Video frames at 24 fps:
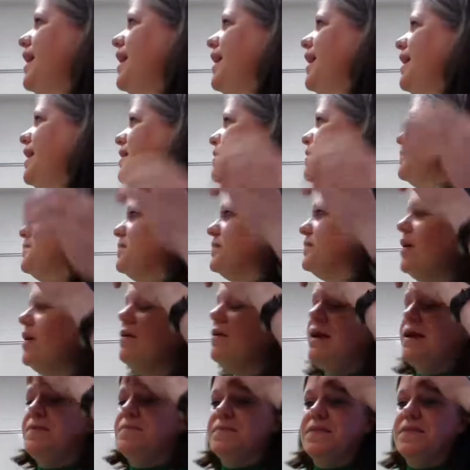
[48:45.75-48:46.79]
Um,
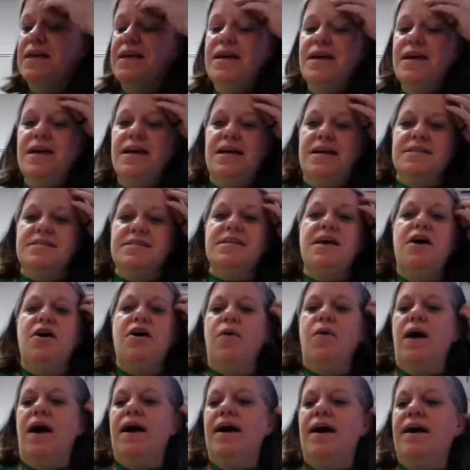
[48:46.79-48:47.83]
okay,
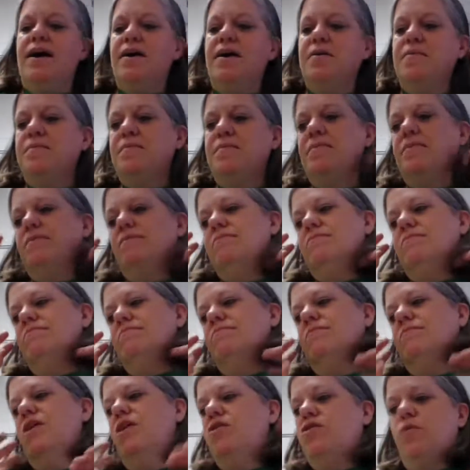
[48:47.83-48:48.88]
so, um,
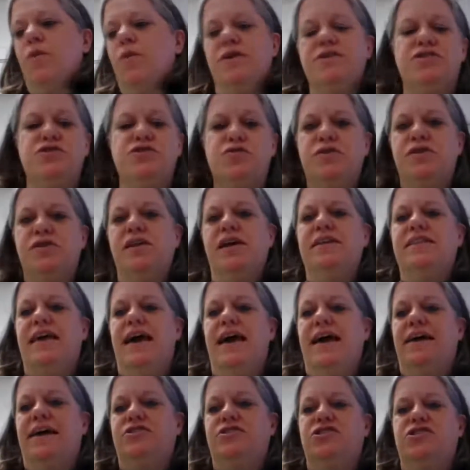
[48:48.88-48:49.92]
no questions or anything like
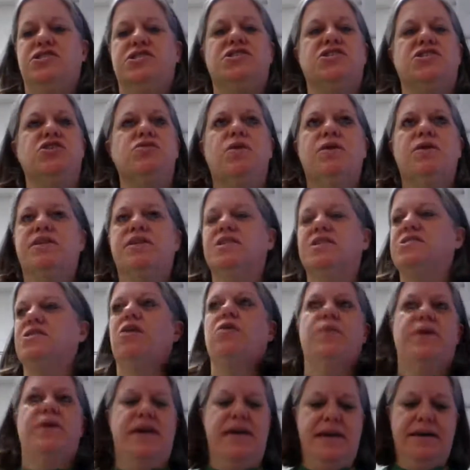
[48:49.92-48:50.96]
that. Just stew on this
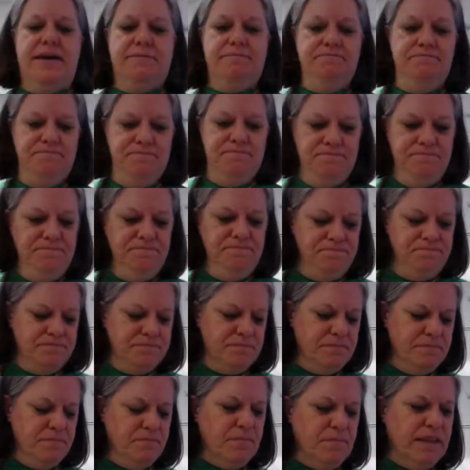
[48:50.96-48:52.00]
all weekend.
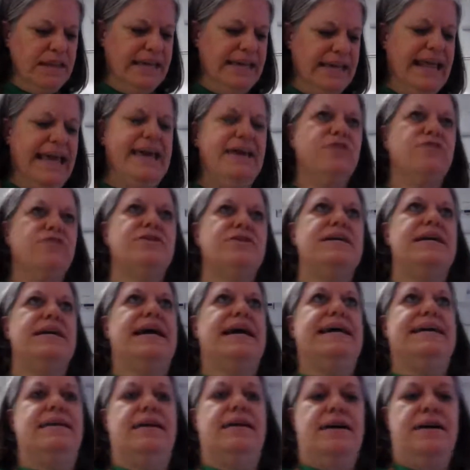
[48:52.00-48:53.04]
Get angry
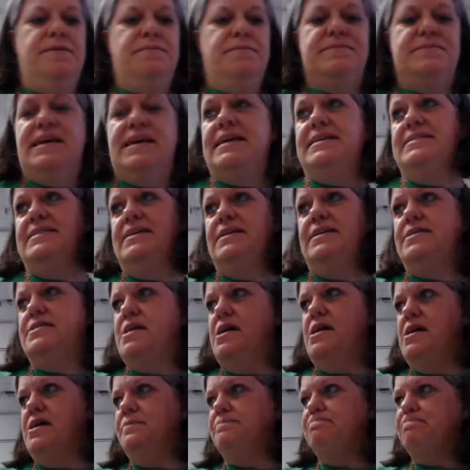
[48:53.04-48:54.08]
at um, Daisy and
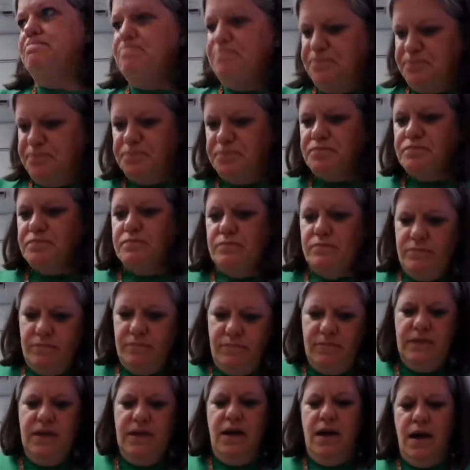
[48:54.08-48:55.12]
Tom.
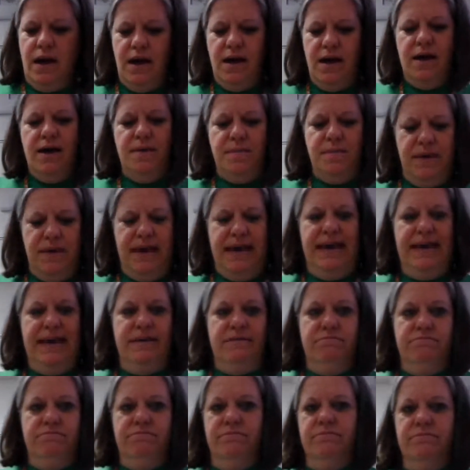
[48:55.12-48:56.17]
Um,
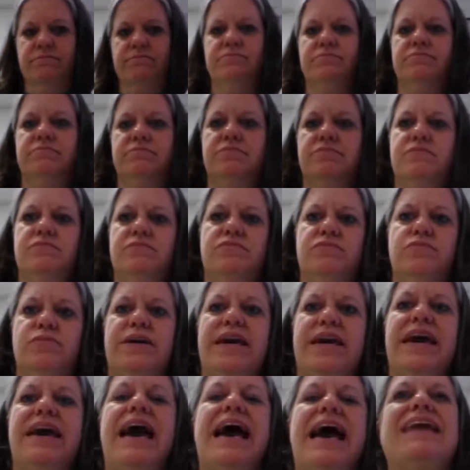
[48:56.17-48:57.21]
and we
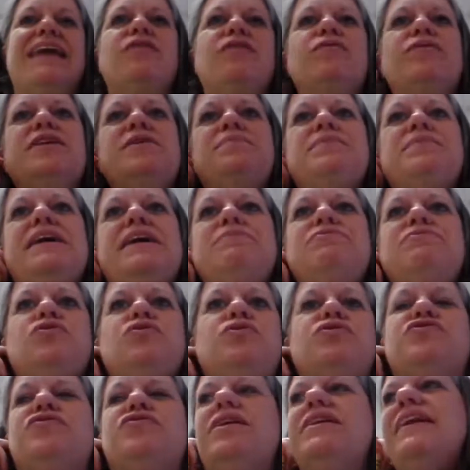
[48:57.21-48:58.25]
can't, I don't really blame
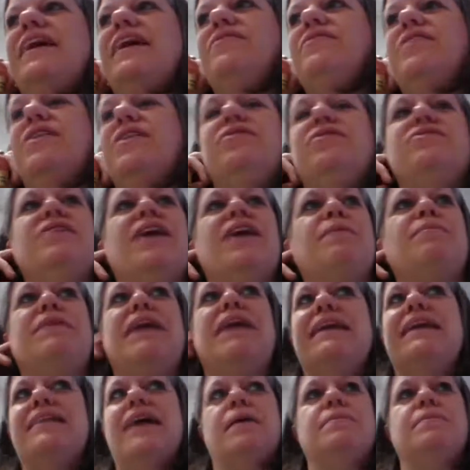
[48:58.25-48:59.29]
George right now, though. I'm
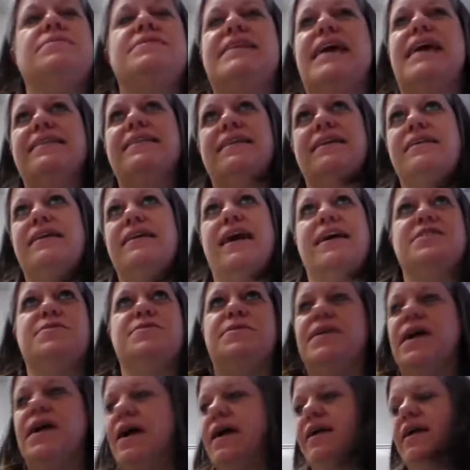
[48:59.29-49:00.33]
glad, I'm sad that
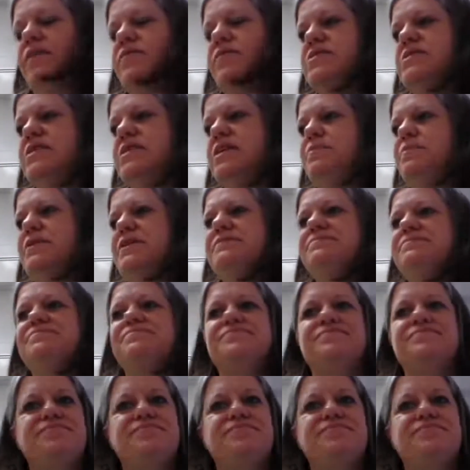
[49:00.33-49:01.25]
Gatsby died, obviously, but